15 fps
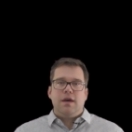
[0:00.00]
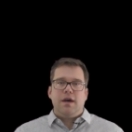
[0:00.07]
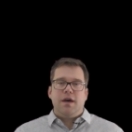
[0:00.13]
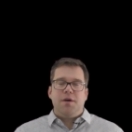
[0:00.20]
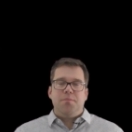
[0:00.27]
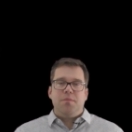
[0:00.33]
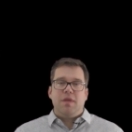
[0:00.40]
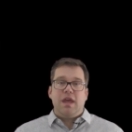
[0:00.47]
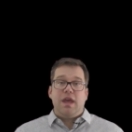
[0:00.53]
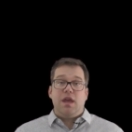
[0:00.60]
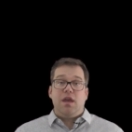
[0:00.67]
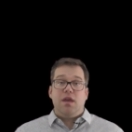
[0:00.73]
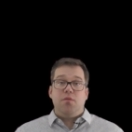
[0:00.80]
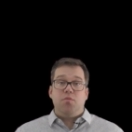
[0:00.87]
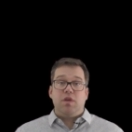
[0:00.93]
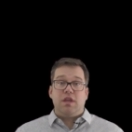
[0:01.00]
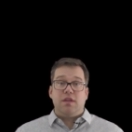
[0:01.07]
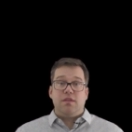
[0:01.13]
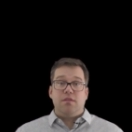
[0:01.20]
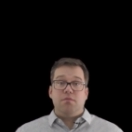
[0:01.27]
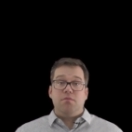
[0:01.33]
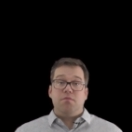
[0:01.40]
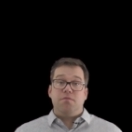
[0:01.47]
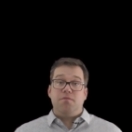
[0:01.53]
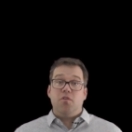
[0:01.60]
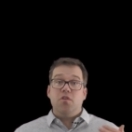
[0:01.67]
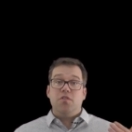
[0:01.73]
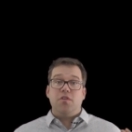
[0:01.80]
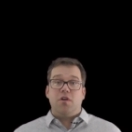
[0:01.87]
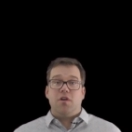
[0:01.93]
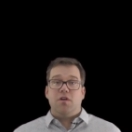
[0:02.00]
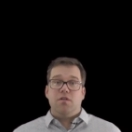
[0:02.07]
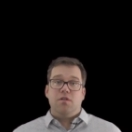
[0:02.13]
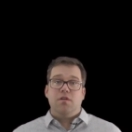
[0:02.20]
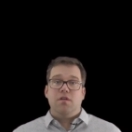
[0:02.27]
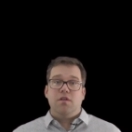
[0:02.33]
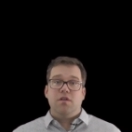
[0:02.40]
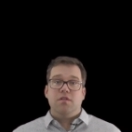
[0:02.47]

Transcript: Um, we can further